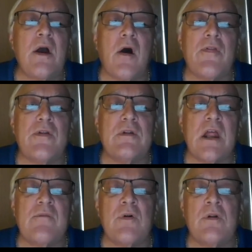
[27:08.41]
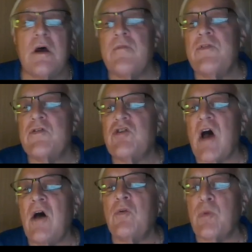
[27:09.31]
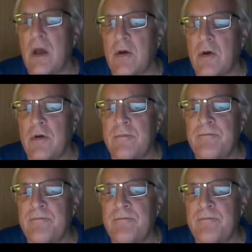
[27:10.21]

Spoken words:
on the level of the child record,